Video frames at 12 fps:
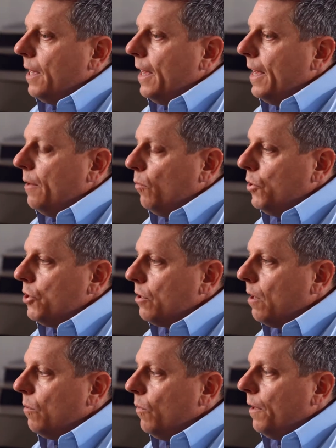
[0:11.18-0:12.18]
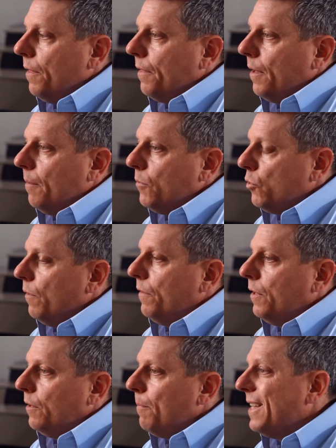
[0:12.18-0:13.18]
And we start with um, sort
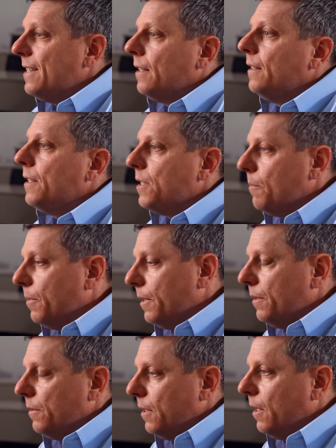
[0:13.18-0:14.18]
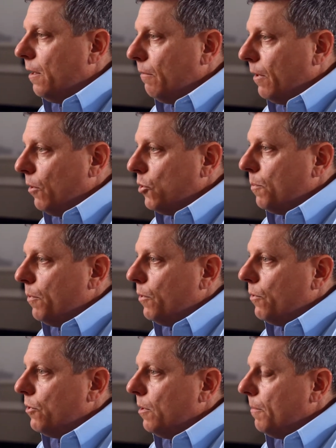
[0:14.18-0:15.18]
of the basic disciplines in and around
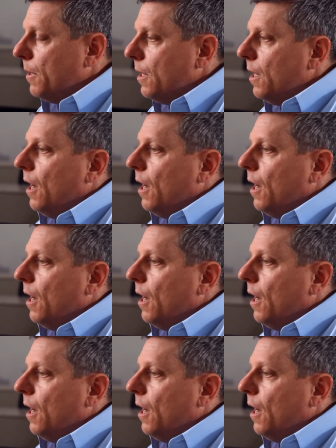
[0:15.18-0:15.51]
entrepreneurship.